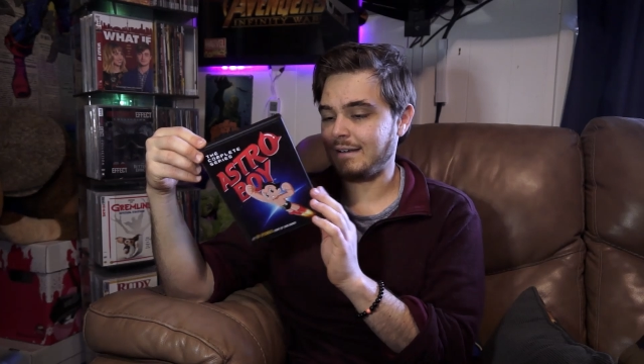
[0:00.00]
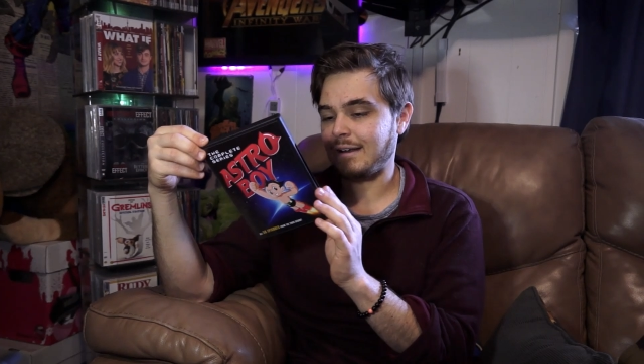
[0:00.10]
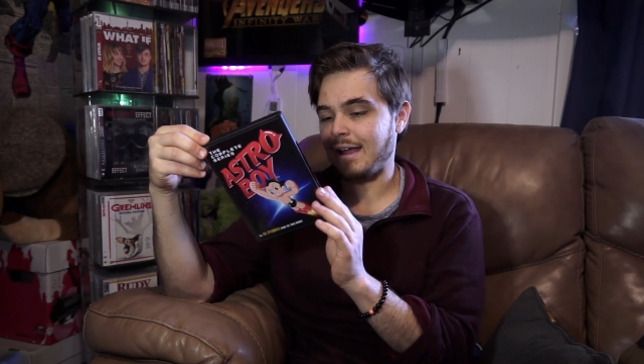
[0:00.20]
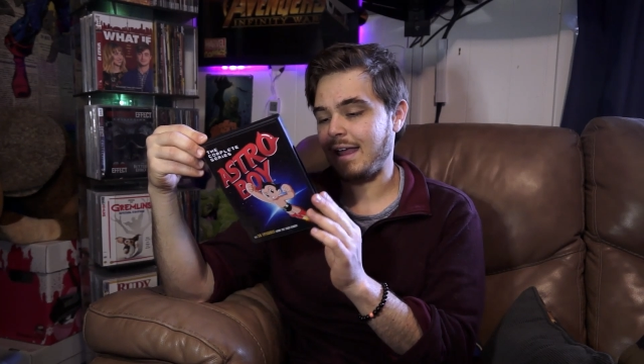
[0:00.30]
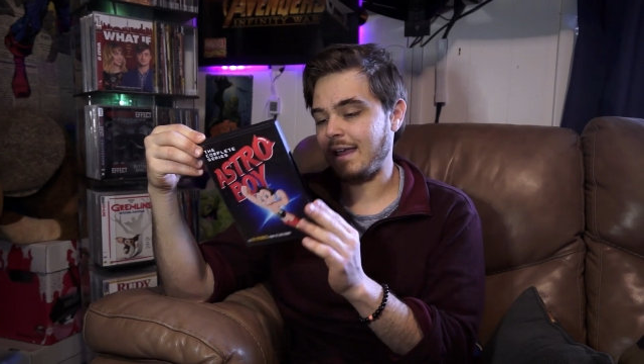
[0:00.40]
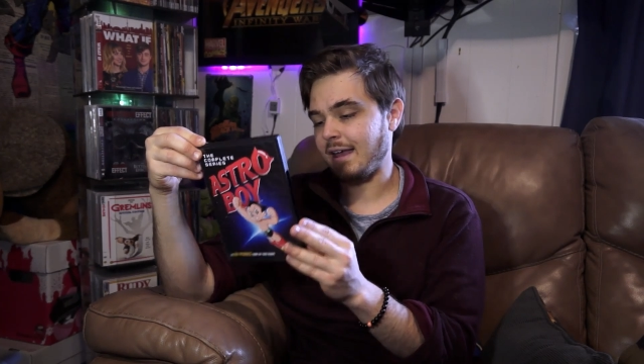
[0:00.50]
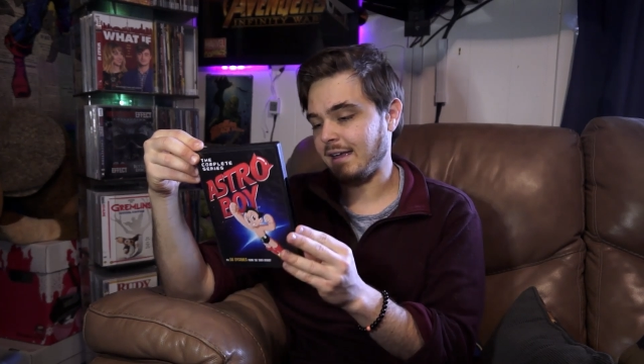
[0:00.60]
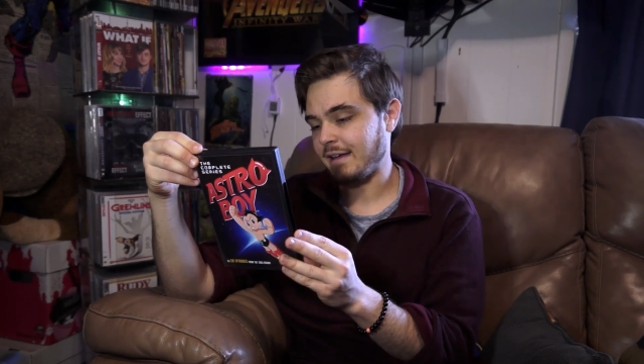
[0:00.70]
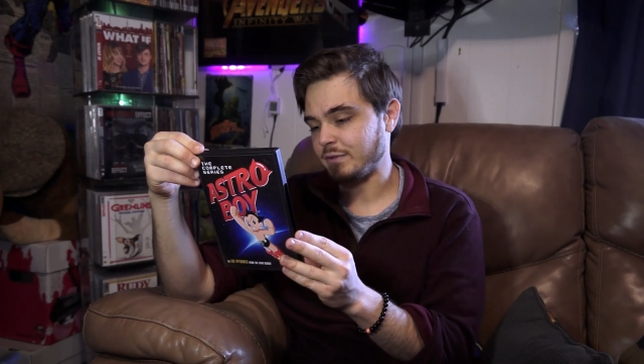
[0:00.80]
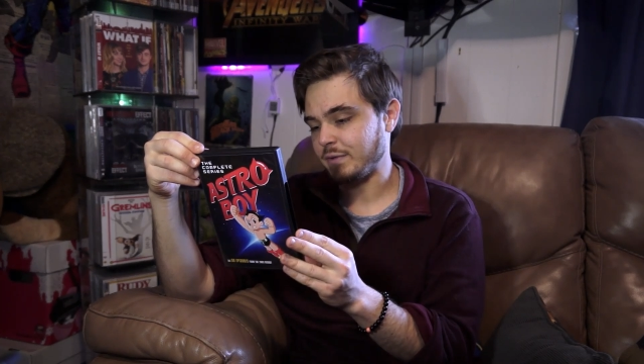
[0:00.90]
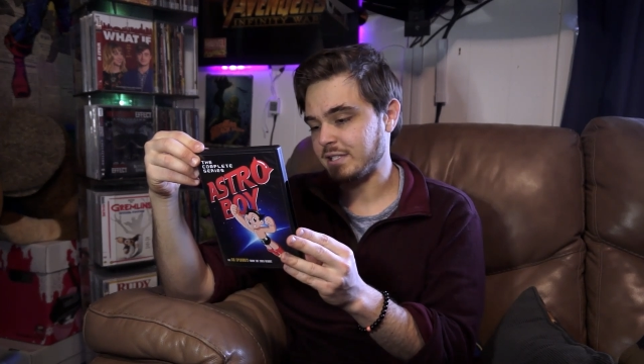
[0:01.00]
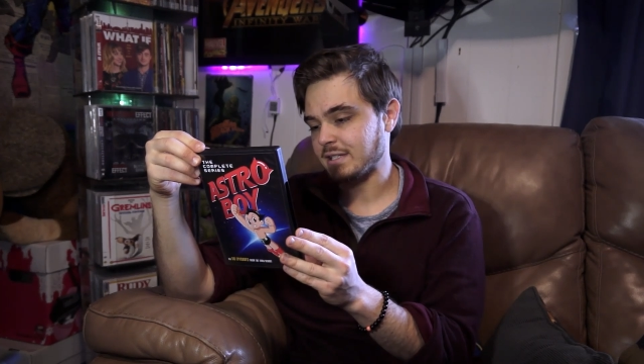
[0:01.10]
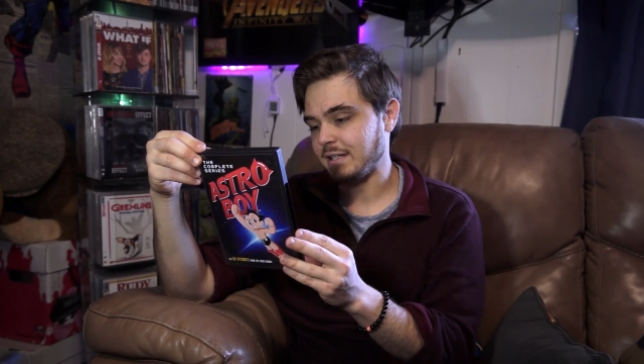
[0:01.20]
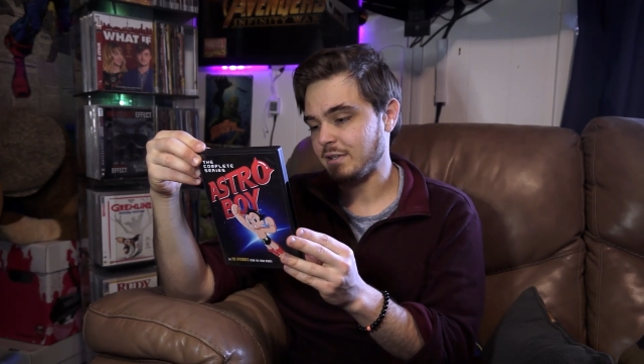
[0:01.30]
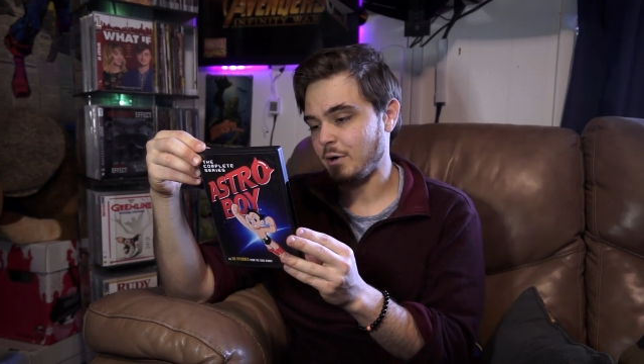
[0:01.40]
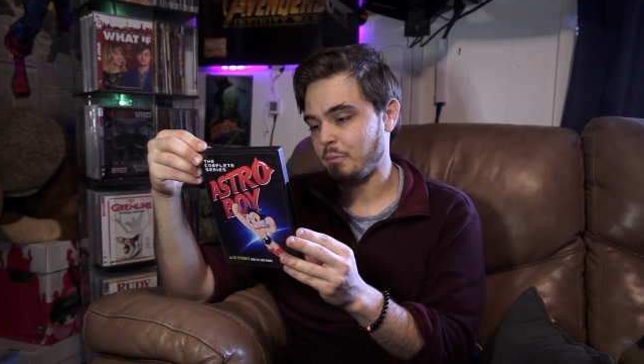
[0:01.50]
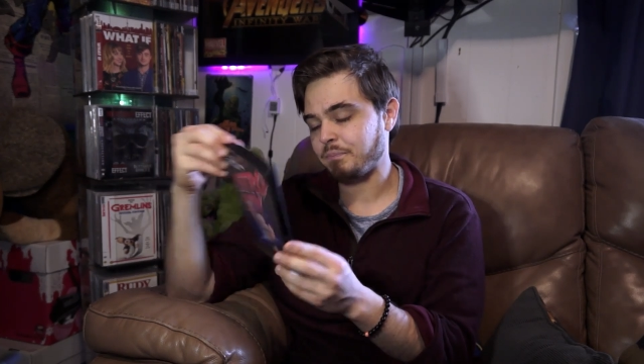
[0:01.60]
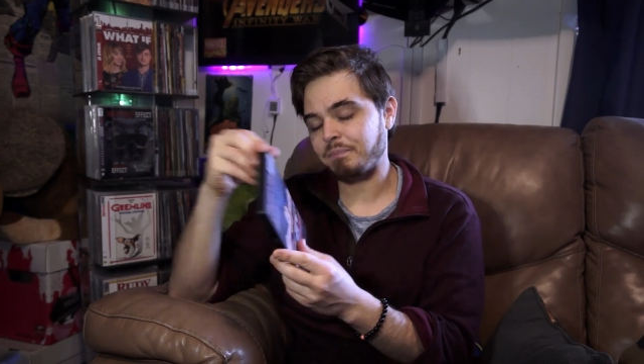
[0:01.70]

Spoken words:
I haven't recently, though.